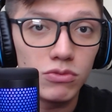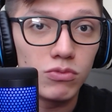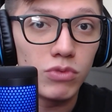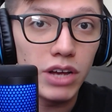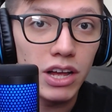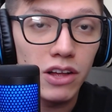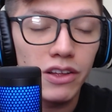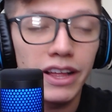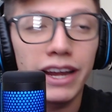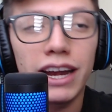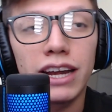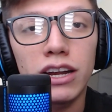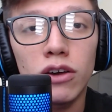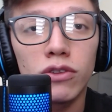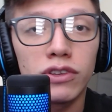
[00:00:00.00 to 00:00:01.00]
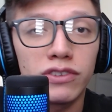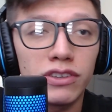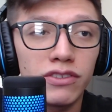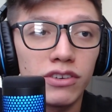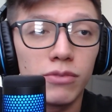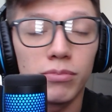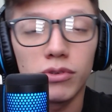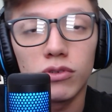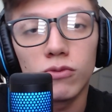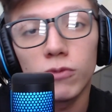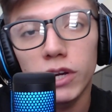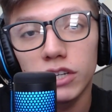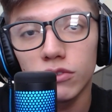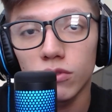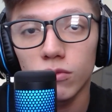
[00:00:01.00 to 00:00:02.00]
well, and I know this isn't a blue and
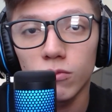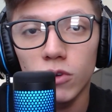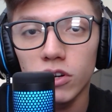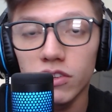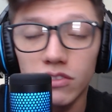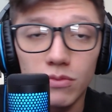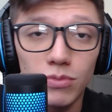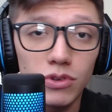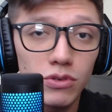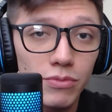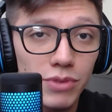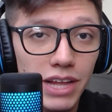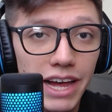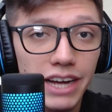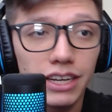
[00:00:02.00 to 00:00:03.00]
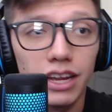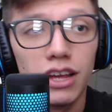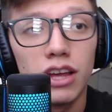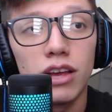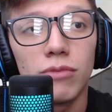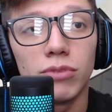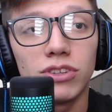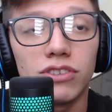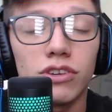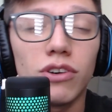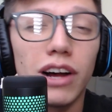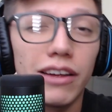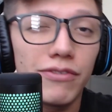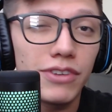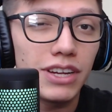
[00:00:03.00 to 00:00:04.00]
white Jordan 1, it's a blue and black, but still
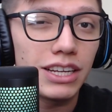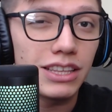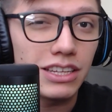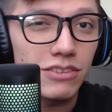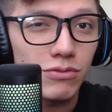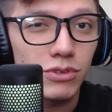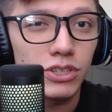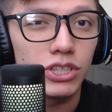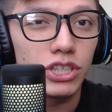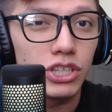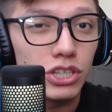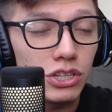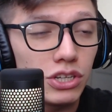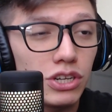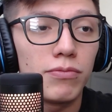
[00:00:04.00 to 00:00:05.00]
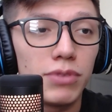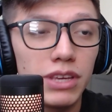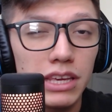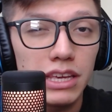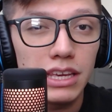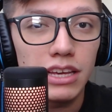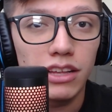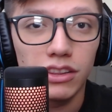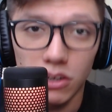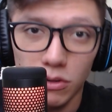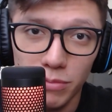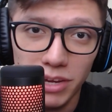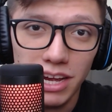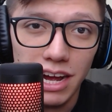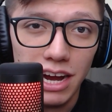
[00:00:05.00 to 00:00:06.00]
I feel like this one should be a little
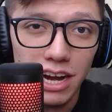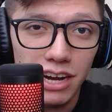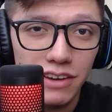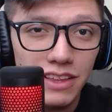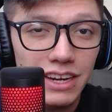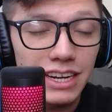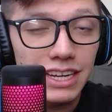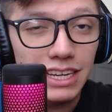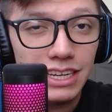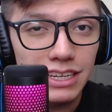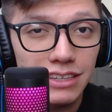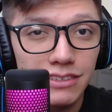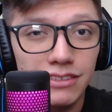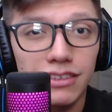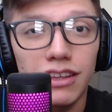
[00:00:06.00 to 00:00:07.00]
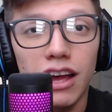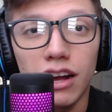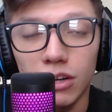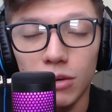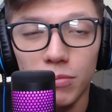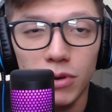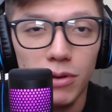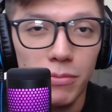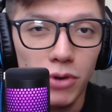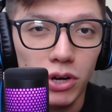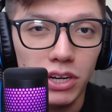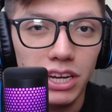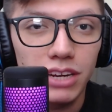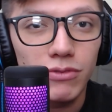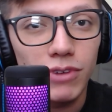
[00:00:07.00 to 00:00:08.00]
bit higher than it is. I'm going to put up
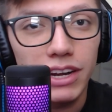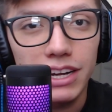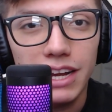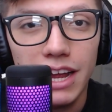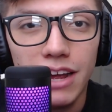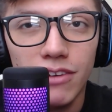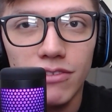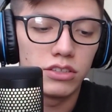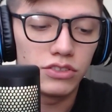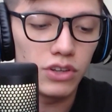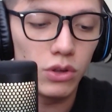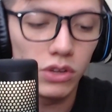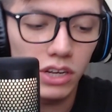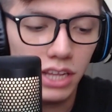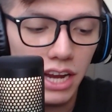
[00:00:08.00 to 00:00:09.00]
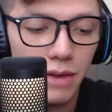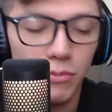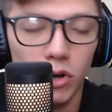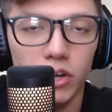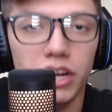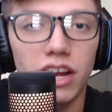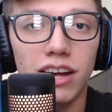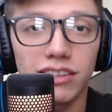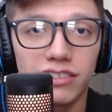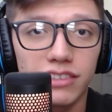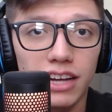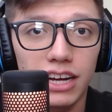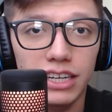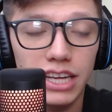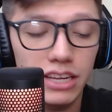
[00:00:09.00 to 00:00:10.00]
market right now. So looking at market on
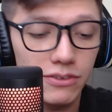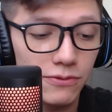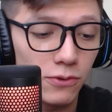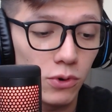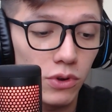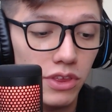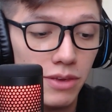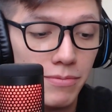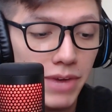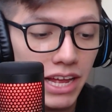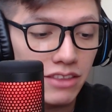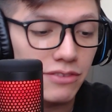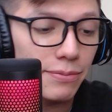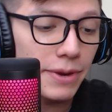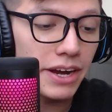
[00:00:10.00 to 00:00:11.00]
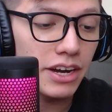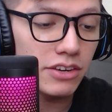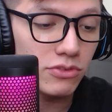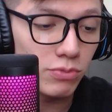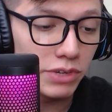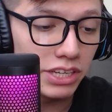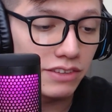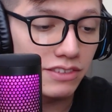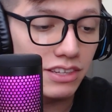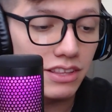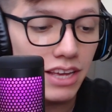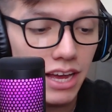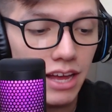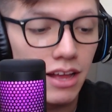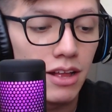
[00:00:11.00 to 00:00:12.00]
StockX for the men's pairs, we can see
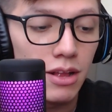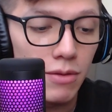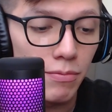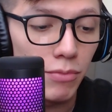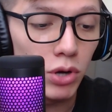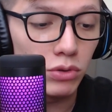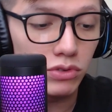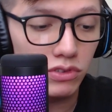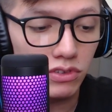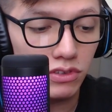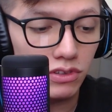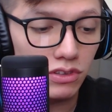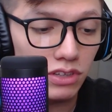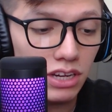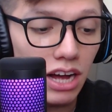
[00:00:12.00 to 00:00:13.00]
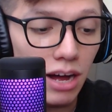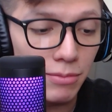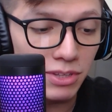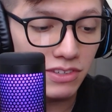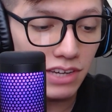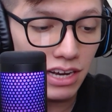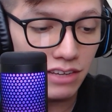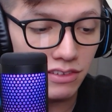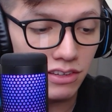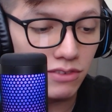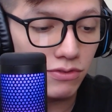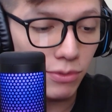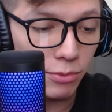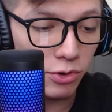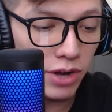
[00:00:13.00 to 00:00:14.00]
that most common sizes
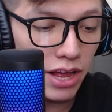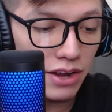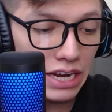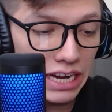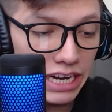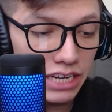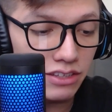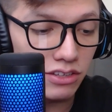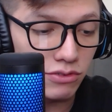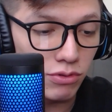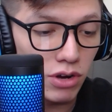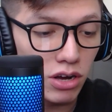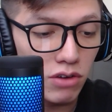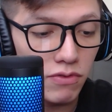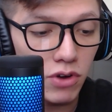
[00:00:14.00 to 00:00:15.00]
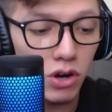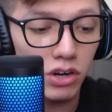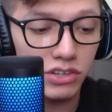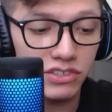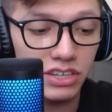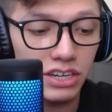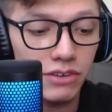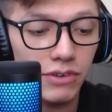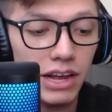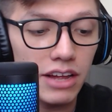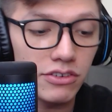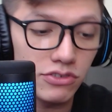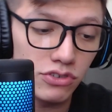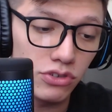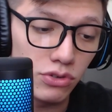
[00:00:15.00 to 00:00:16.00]
from around 8 to 12 are sitting
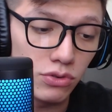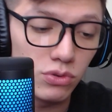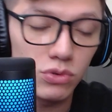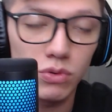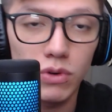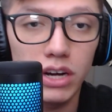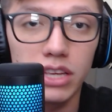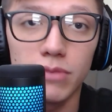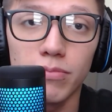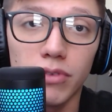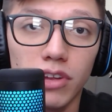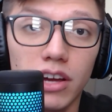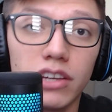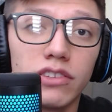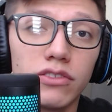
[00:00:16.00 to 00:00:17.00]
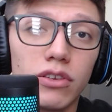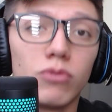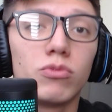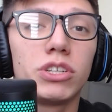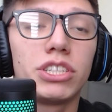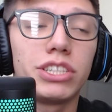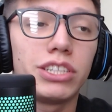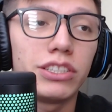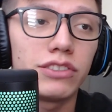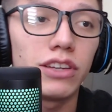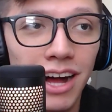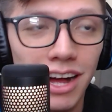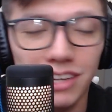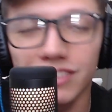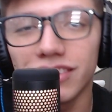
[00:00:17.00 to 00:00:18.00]
around 220 plus, which is
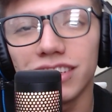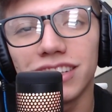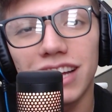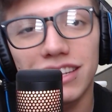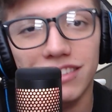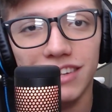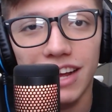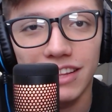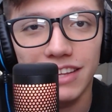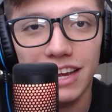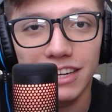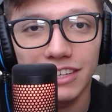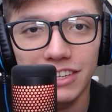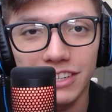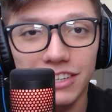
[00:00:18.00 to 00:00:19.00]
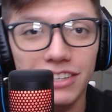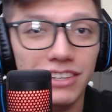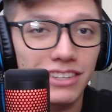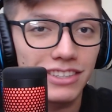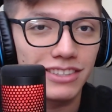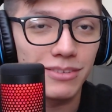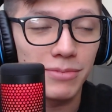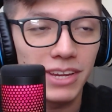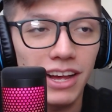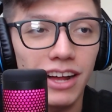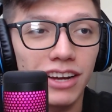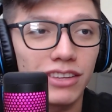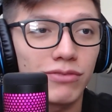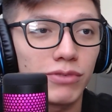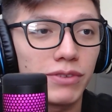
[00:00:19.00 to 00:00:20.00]
honestly, that's not that good. To be
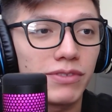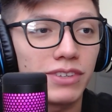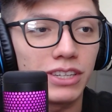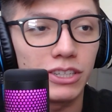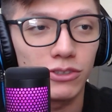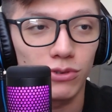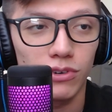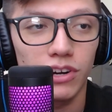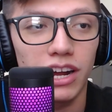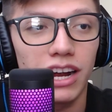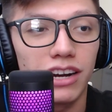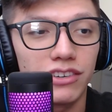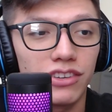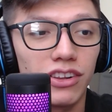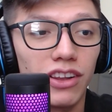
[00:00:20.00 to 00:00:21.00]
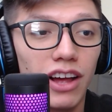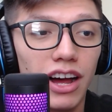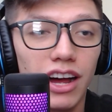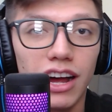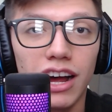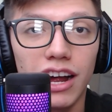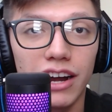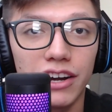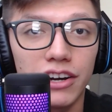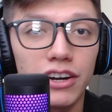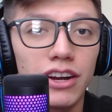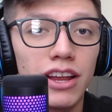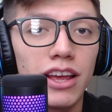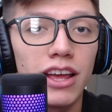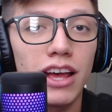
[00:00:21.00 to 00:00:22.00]
honest, we've seen Jordan Highs a lot higher
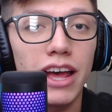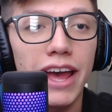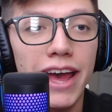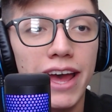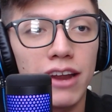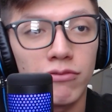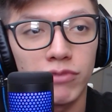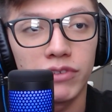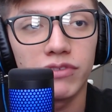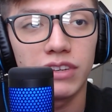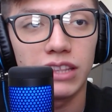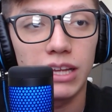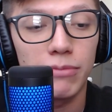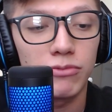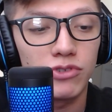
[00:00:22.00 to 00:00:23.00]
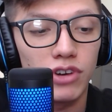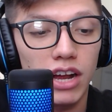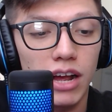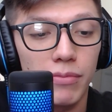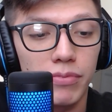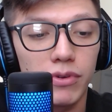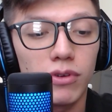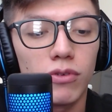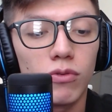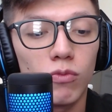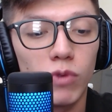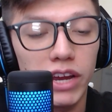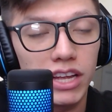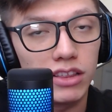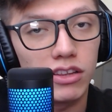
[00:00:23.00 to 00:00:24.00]
and we've seen them drop
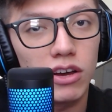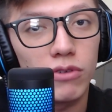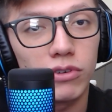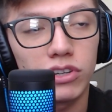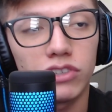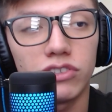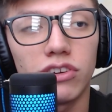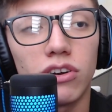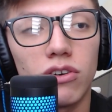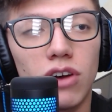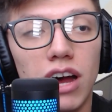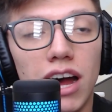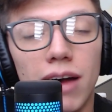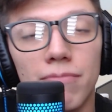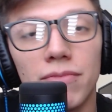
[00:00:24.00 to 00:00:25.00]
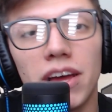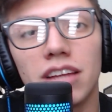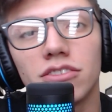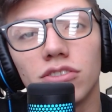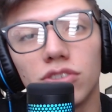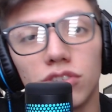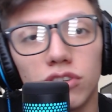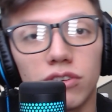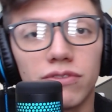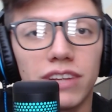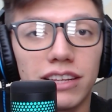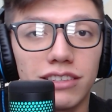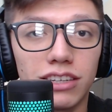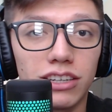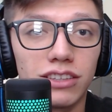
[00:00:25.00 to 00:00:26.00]
way lower, so I'm not too sure if
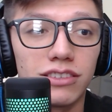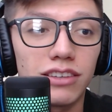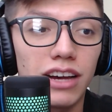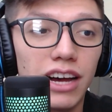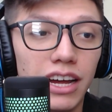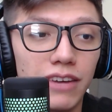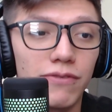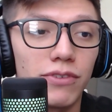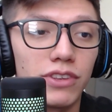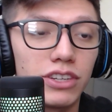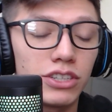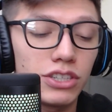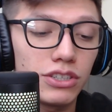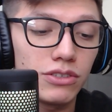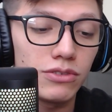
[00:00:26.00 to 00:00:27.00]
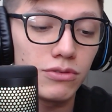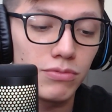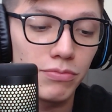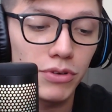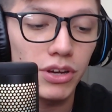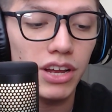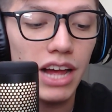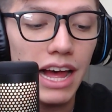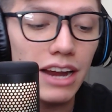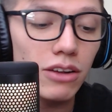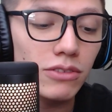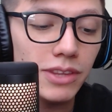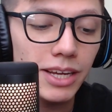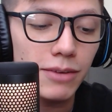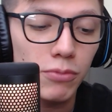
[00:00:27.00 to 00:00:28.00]
that's a good sign for this shoe, but I
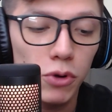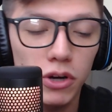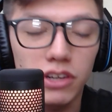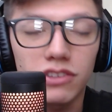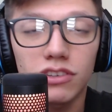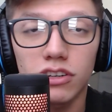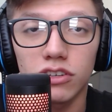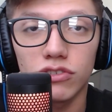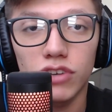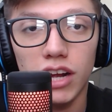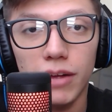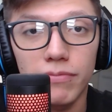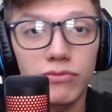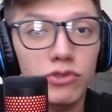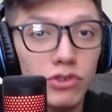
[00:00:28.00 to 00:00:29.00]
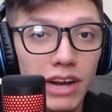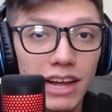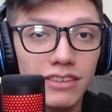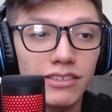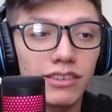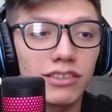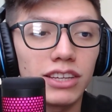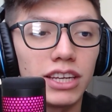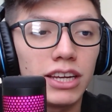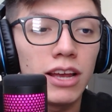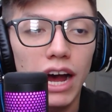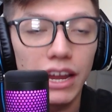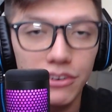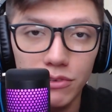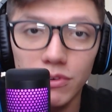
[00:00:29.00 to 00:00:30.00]
don't think market's going to drop drastically.
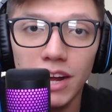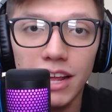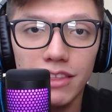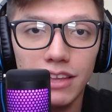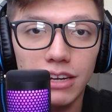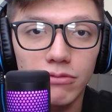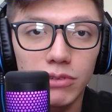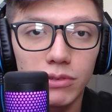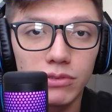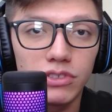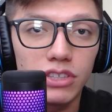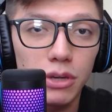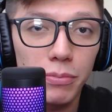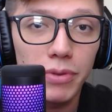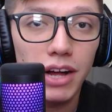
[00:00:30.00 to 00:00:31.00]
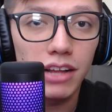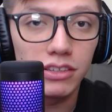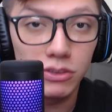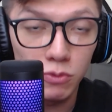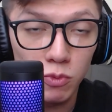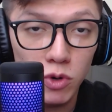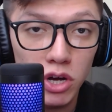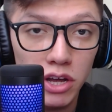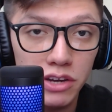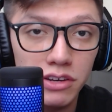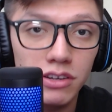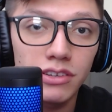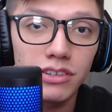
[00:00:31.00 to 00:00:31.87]
I do not think we will see a Pollen 1